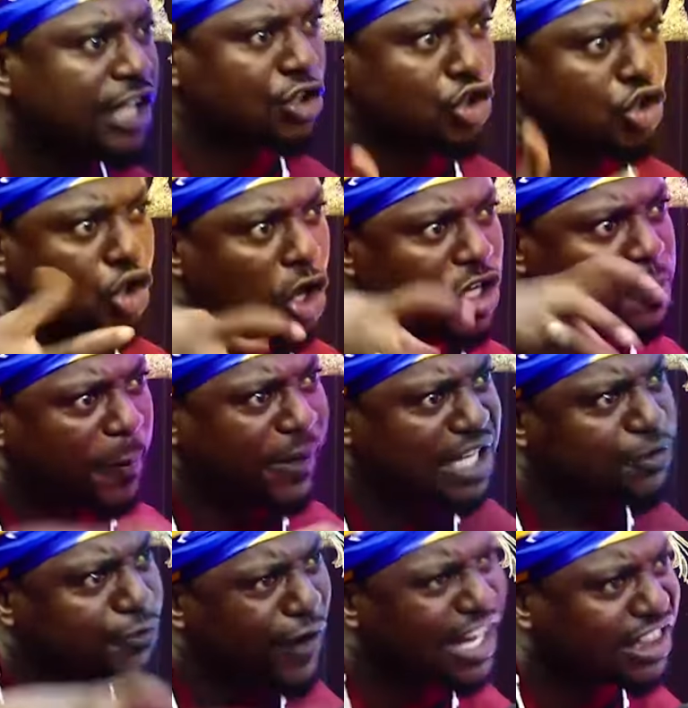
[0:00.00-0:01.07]
no spirit
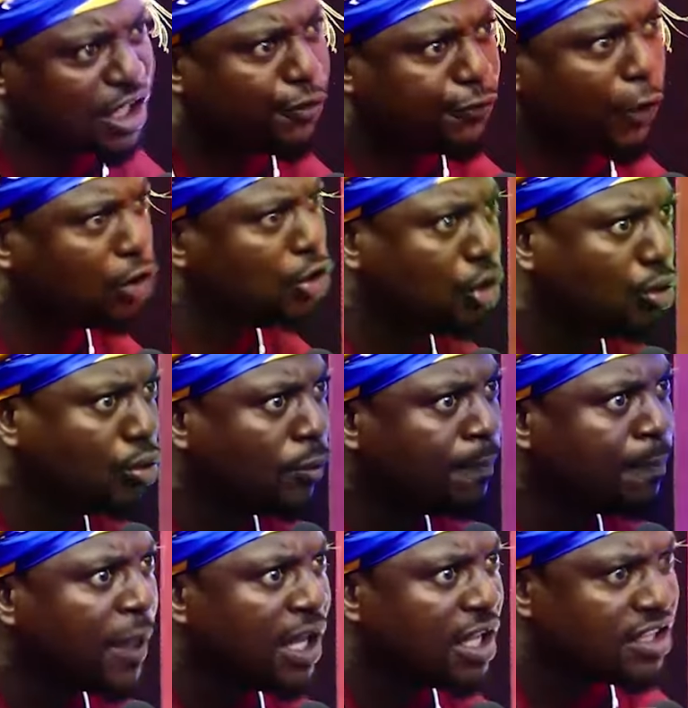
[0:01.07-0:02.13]
fighting for
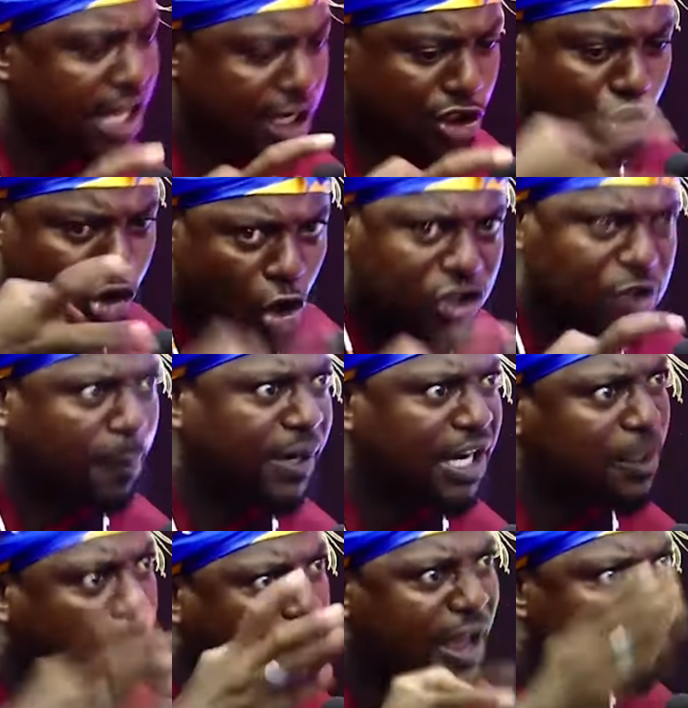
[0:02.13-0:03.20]
you. There is no
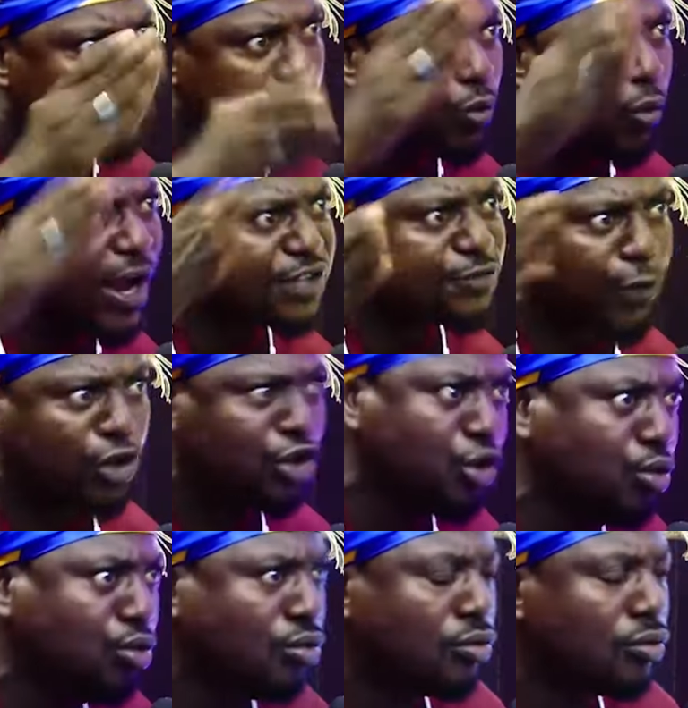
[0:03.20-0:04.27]
spirit paving ways for
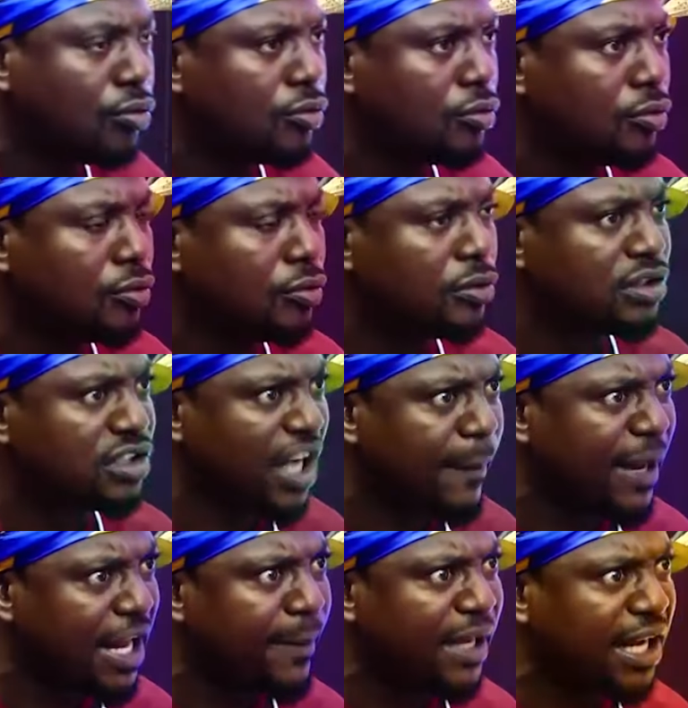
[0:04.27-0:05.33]
you. Chama
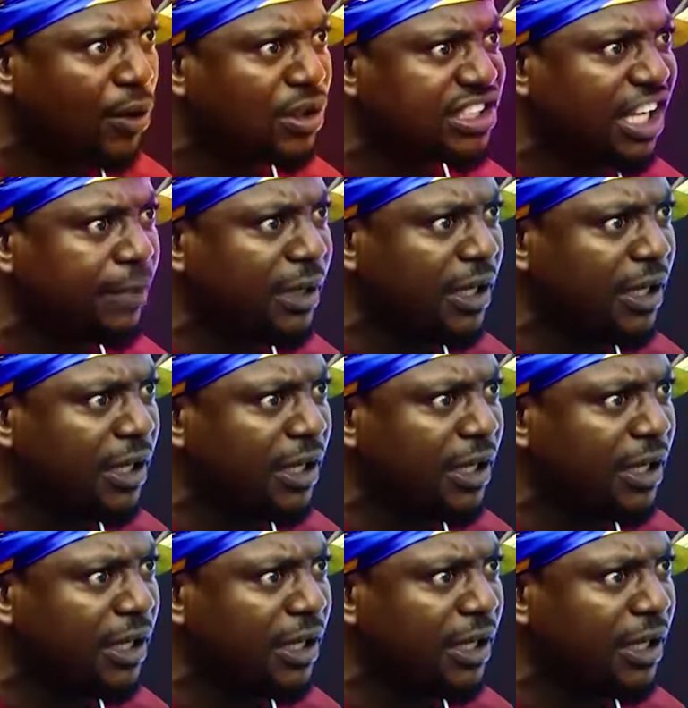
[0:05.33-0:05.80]
na mika uti mi.